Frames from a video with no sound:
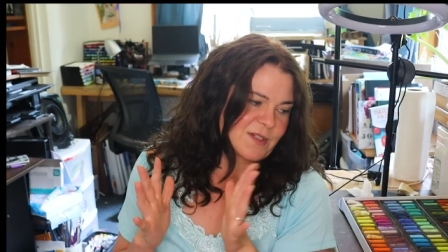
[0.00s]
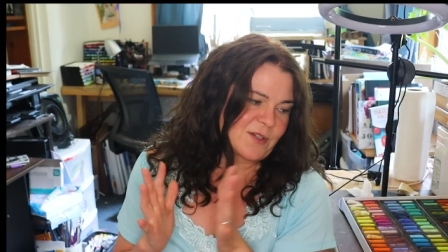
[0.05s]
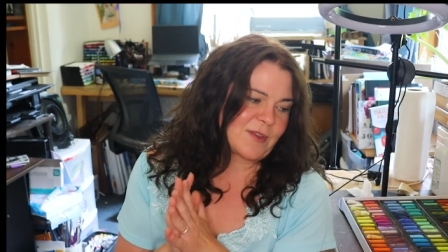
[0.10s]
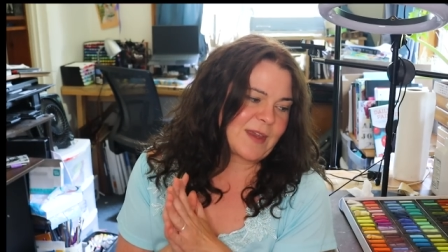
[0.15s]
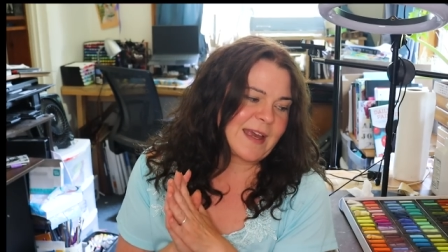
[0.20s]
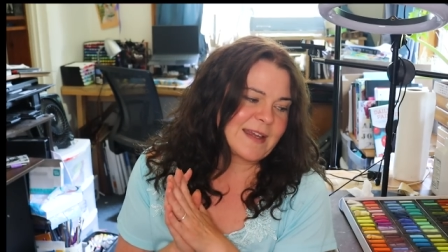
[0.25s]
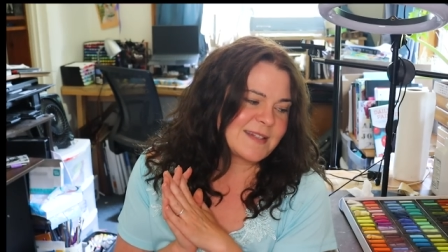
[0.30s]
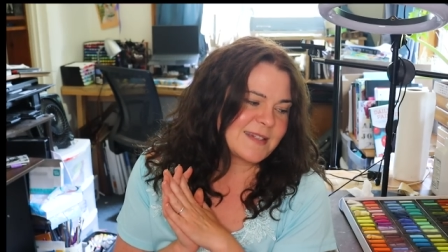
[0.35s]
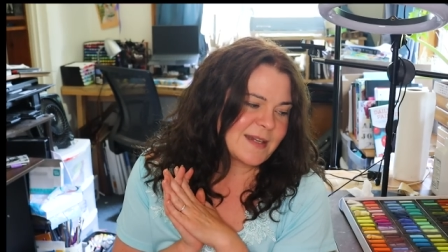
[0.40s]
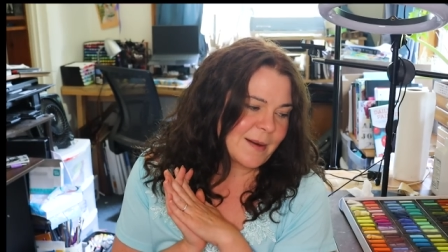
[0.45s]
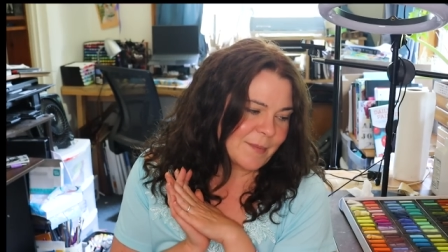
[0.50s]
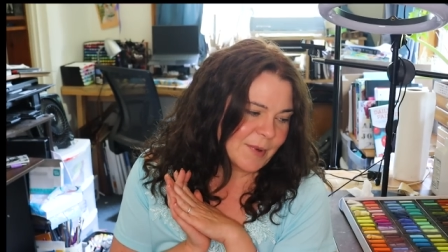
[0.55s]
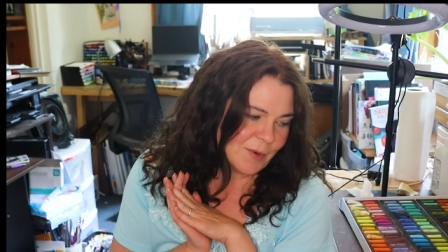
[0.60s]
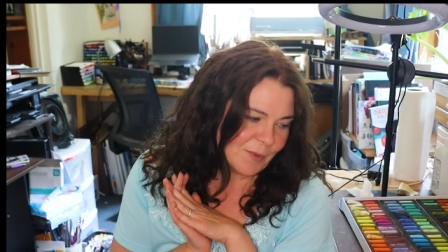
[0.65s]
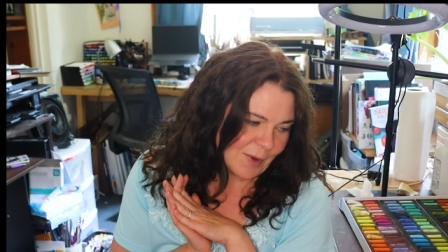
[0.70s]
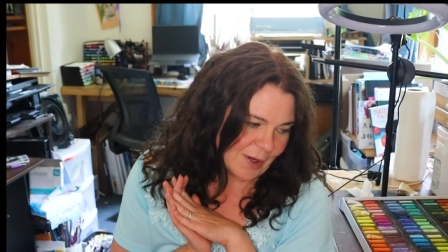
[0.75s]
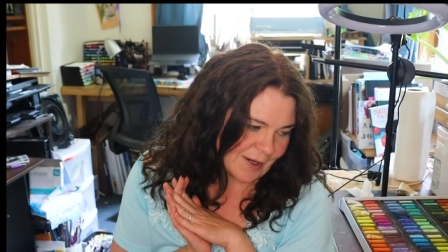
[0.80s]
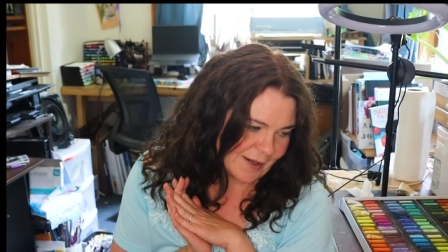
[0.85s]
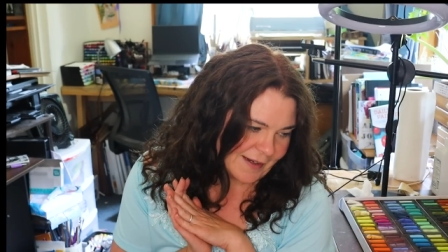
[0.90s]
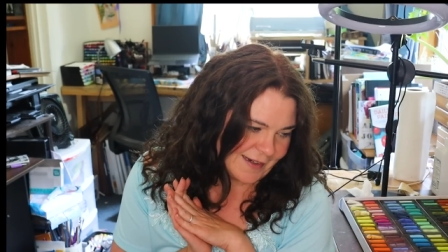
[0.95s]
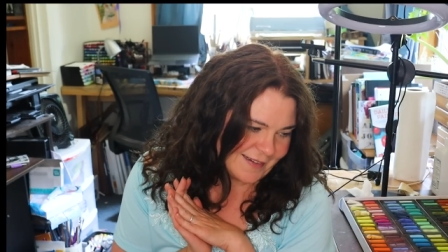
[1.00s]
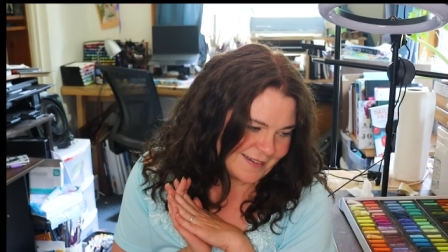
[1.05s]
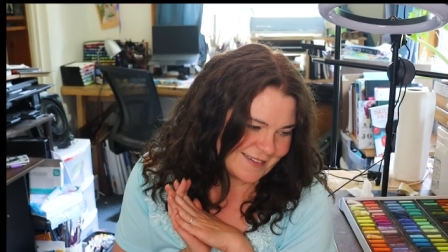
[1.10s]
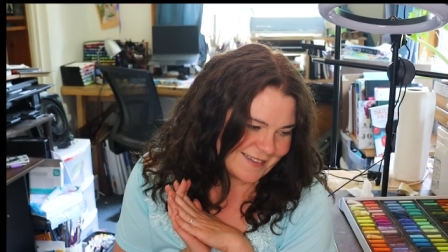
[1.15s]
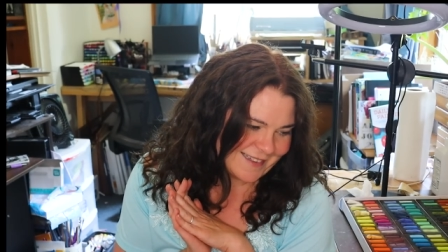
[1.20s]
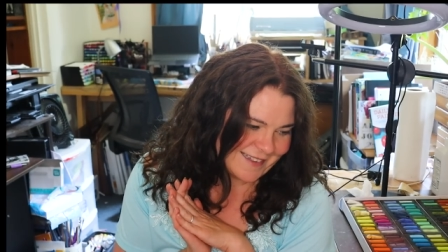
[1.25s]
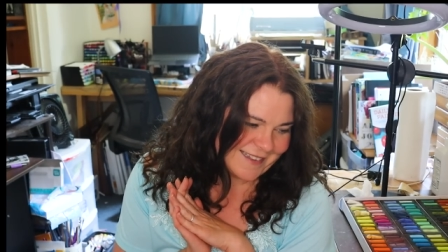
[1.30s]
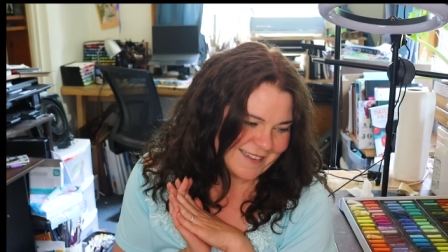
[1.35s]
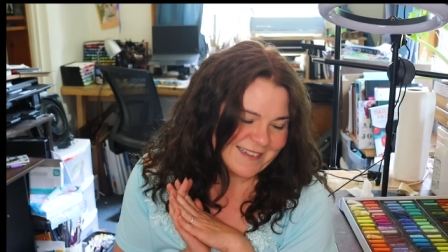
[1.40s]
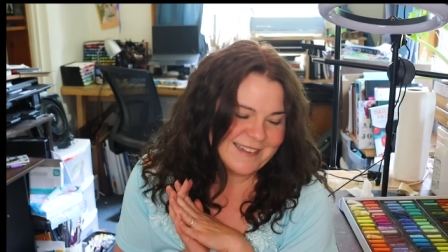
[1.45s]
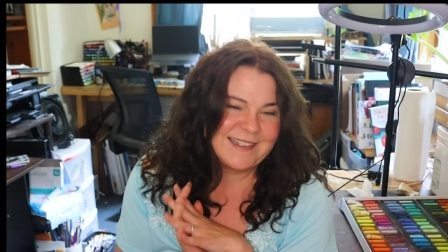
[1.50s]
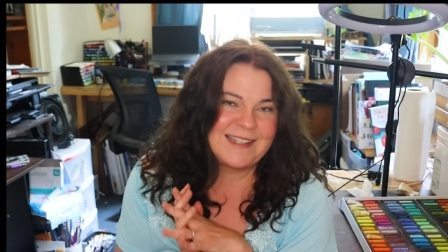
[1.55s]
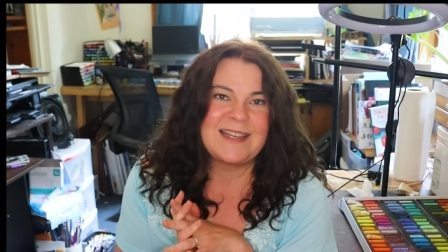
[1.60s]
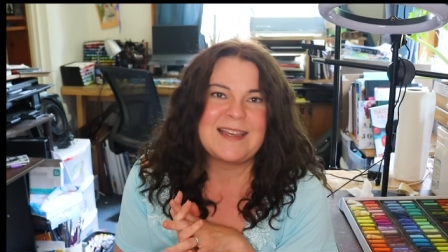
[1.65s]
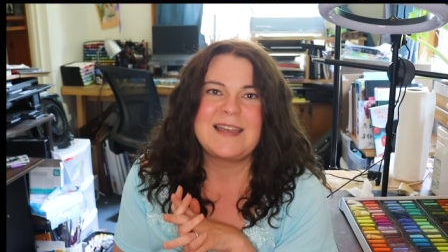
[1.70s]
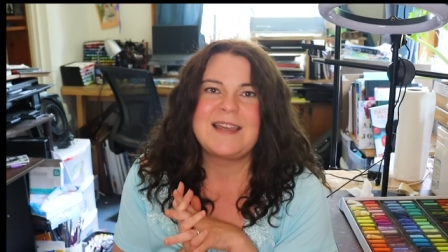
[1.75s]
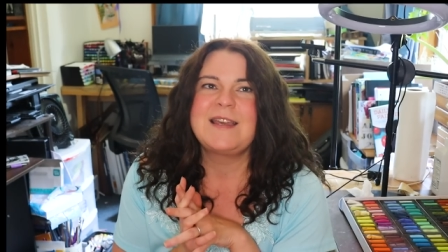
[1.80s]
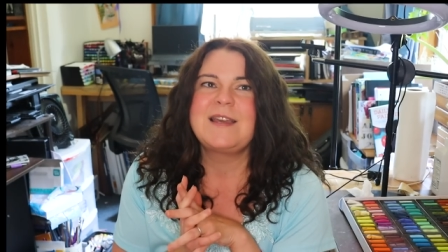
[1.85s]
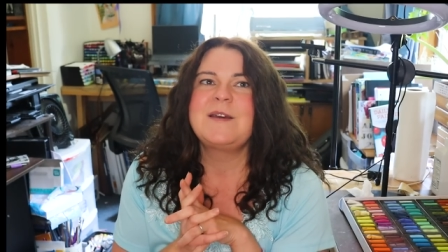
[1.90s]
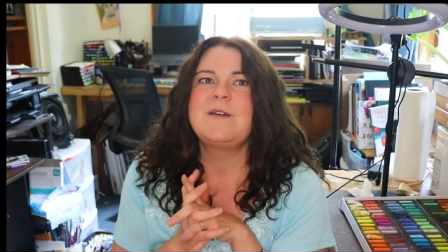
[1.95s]
So that's number one.
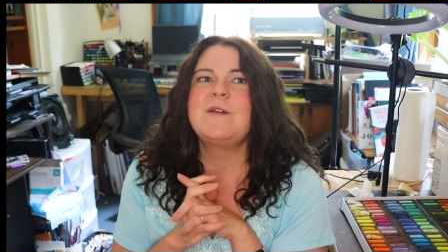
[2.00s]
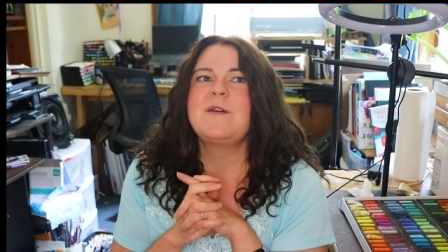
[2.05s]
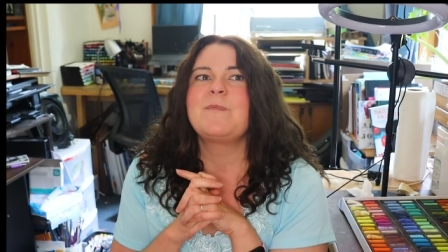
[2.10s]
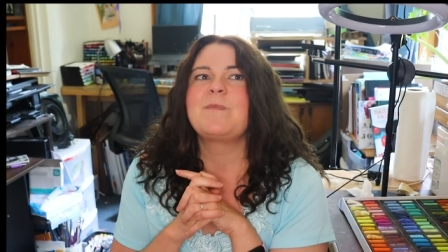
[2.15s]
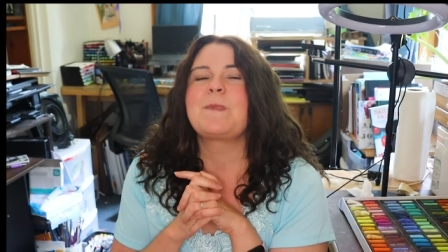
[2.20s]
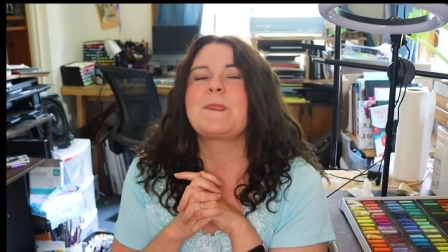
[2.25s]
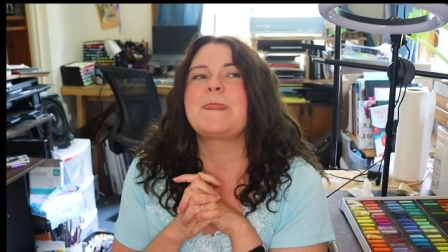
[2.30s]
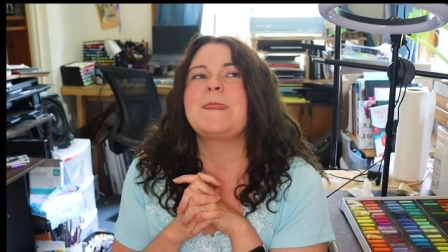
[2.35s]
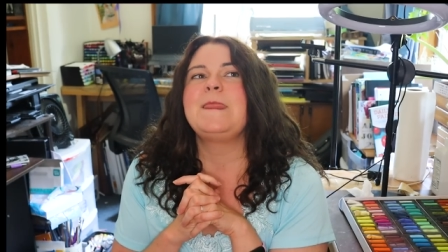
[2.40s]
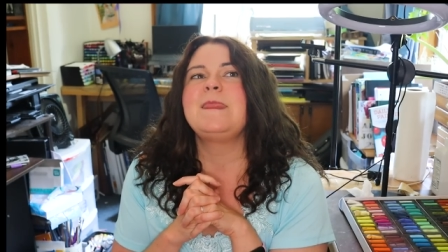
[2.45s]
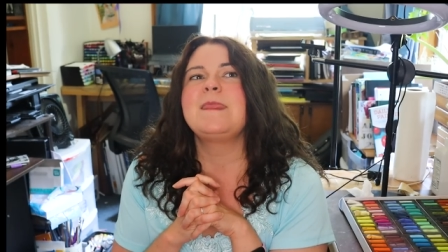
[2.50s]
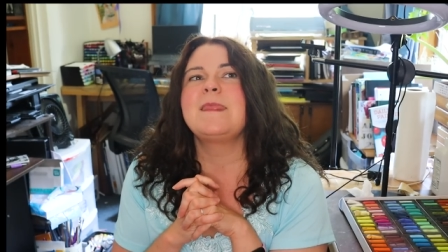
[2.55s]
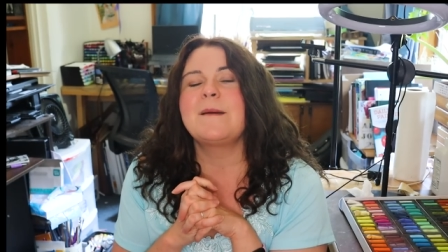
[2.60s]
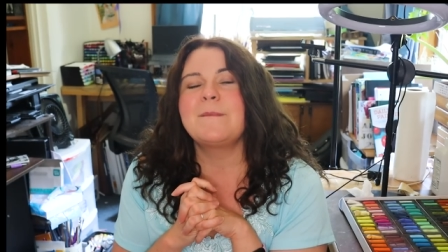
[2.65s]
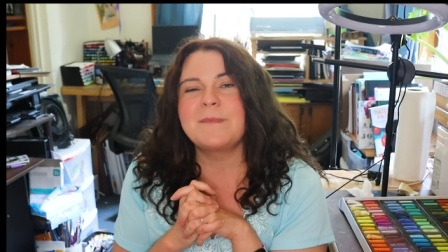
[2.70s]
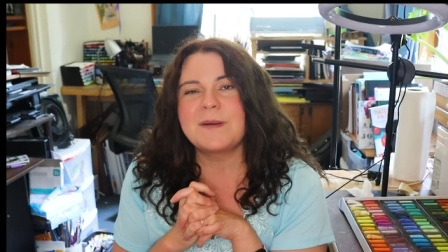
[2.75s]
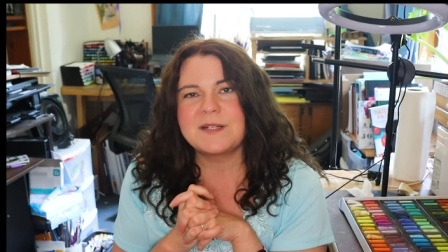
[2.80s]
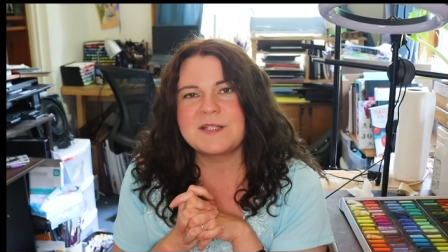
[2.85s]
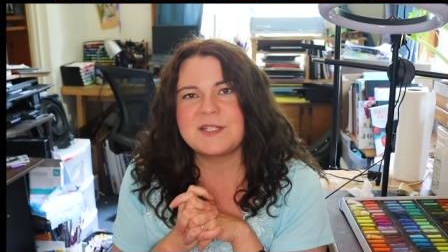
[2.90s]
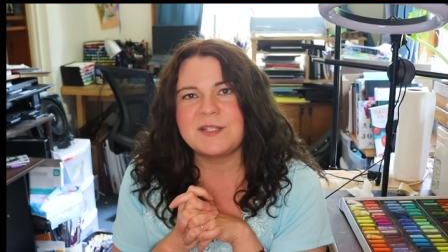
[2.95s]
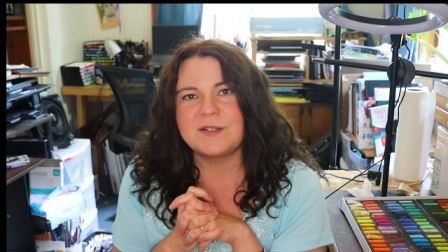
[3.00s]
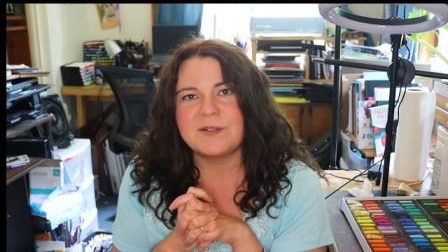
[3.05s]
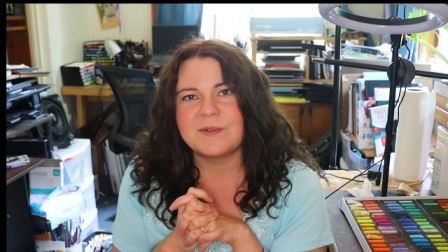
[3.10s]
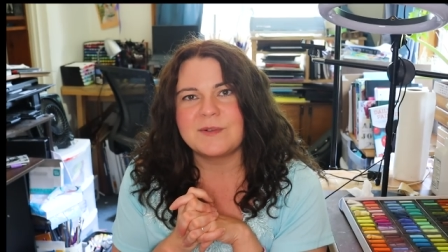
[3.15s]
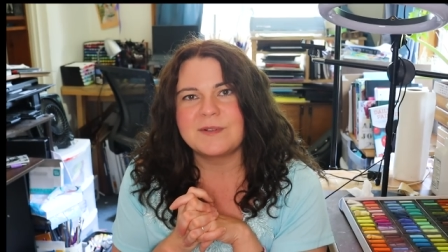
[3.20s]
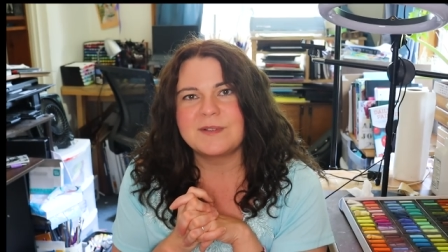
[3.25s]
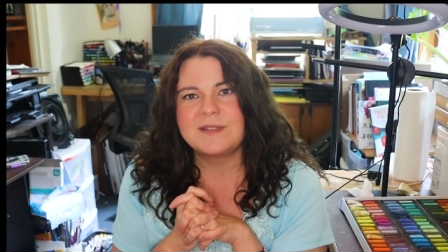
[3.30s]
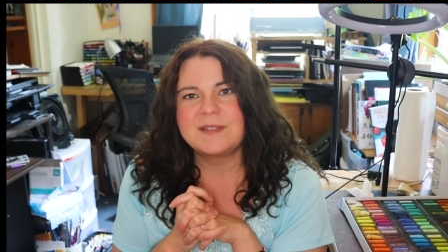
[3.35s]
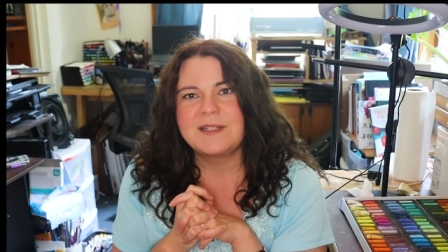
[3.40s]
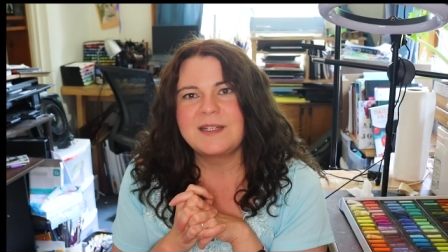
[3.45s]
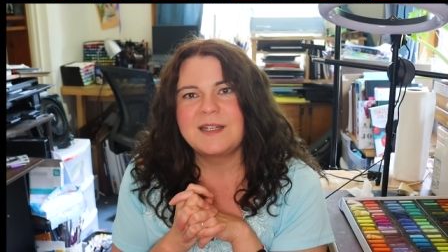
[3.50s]
Number two,